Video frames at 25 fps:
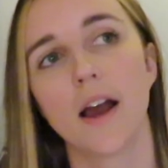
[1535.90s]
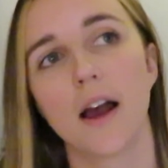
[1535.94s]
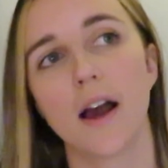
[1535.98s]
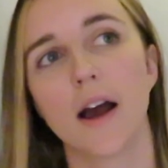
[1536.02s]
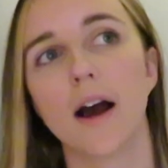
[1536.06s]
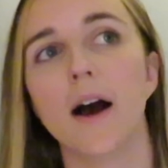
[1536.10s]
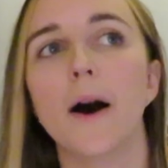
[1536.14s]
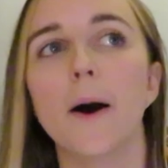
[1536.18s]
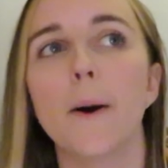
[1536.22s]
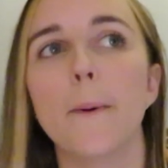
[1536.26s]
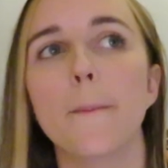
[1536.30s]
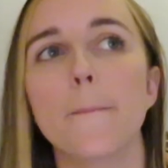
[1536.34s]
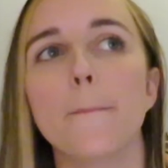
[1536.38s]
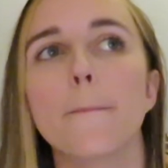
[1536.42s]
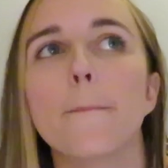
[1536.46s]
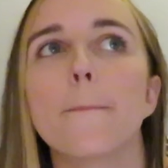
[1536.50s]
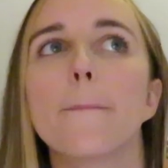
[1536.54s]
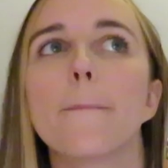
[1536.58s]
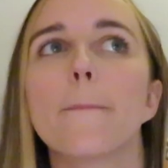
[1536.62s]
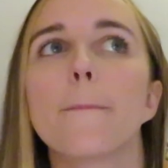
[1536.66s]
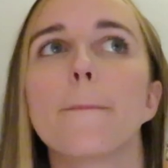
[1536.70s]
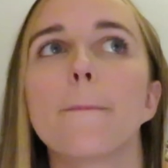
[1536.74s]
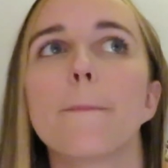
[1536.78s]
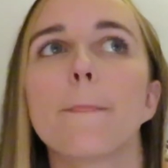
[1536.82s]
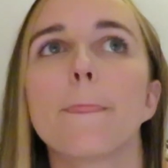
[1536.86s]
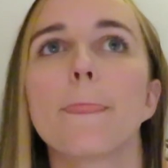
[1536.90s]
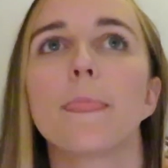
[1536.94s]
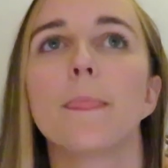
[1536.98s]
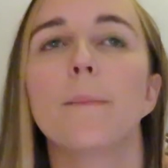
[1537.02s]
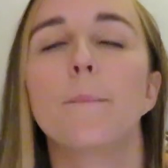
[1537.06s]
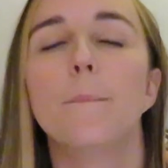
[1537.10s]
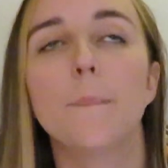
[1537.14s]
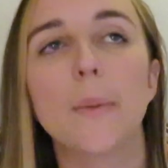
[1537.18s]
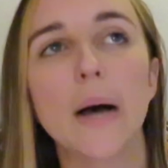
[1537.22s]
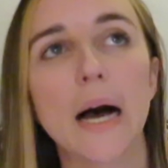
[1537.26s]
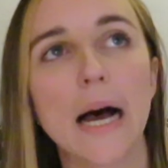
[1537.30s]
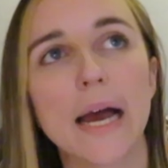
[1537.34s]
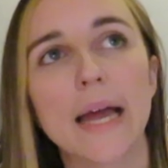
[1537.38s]

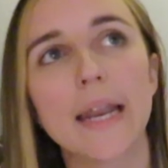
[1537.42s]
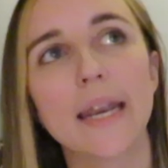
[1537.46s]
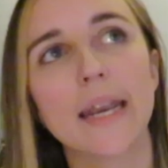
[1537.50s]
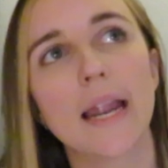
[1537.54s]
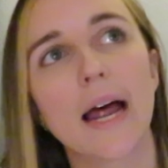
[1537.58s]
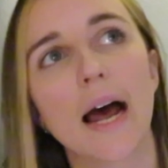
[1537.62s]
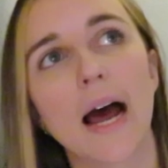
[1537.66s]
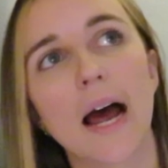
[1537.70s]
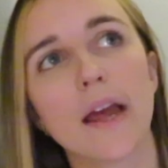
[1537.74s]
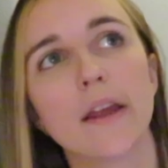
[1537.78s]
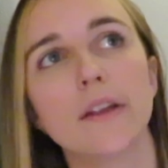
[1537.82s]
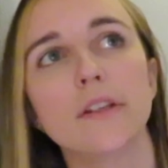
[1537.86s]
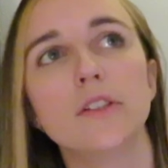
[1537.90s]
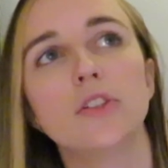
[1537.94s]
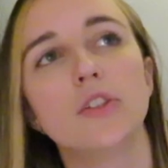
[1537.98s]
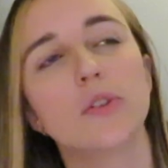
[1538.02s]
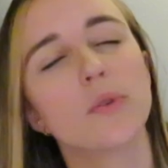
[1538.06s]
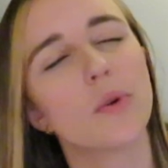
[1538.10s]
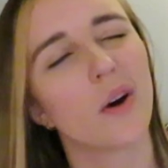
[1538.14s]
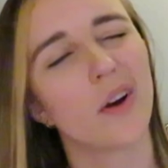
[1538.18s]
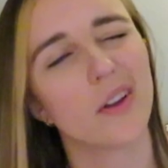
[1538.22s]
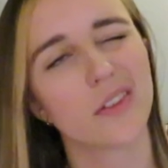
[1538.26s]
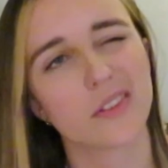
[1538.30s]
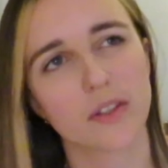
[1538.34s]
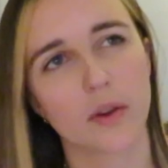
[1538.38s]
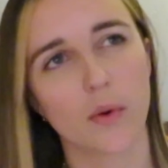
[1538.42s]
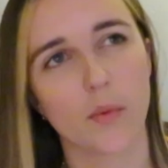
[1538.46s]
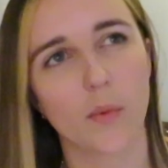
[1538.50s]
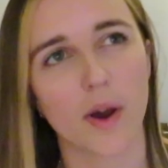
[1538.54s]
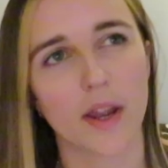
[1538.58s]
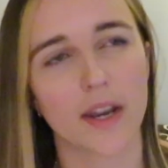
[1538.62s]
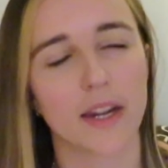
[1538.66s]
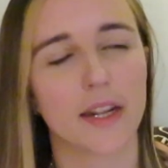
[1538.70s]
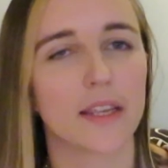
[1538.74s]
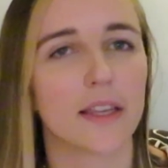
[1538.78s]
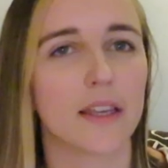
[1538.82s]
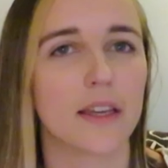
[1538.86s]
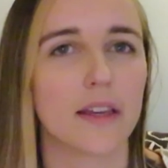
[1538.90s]
But I do also
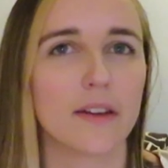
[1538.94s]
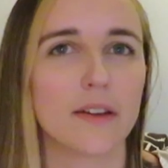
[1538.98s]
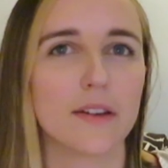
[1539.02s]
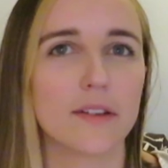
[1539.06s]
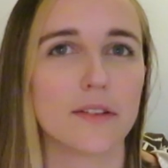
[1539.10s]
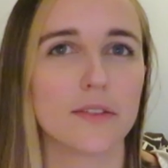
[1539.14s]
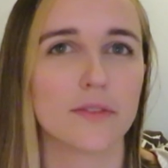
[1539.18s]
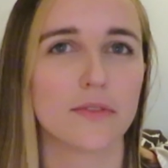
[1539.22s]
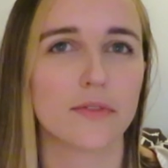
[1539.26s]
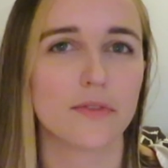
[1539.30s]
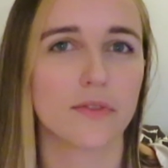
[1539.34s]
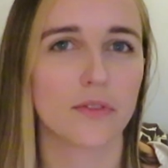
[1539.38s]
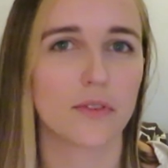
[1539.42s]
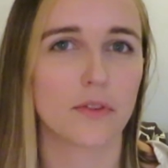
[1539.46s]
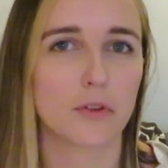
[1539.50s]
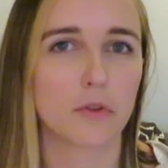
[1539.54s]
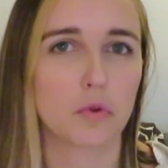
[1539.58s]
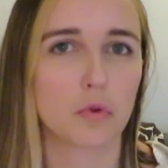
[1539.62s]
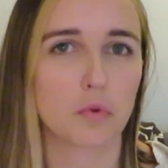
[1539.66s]
want to give